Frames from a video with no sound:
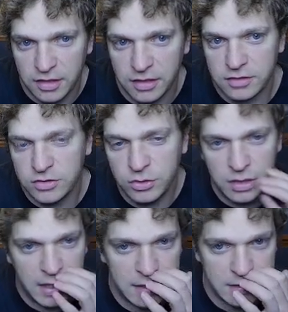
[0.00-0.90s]
2
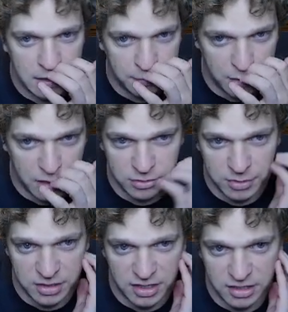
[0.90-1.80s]
lands and a
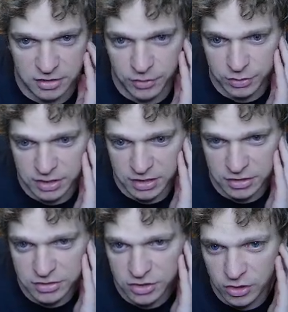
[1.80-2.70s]
monument and a devotee.
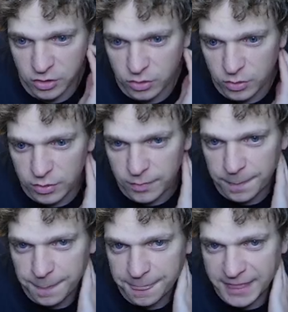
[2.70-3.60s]
So
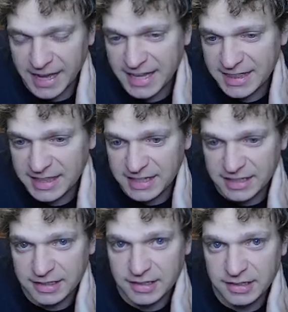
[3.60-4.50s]
I
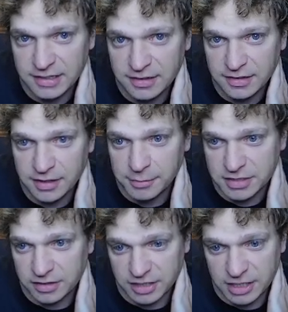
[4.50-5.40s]
think I'm
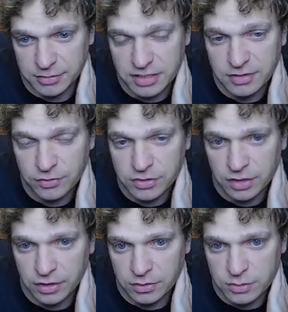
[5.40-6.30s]
actually going to keep this. At first I
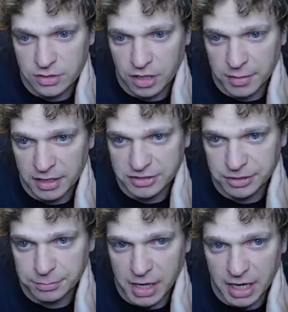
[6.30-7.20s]
thought this was an automatic
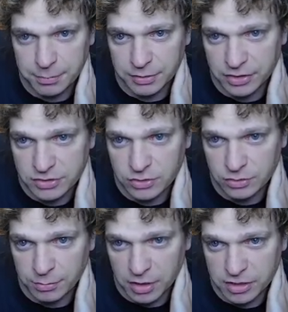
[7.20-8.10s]
ship back, but
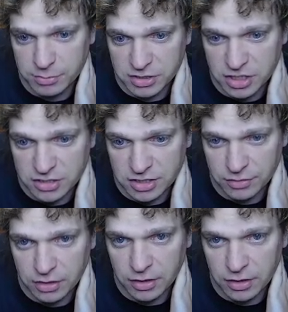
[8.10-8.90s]
the monument changes everything.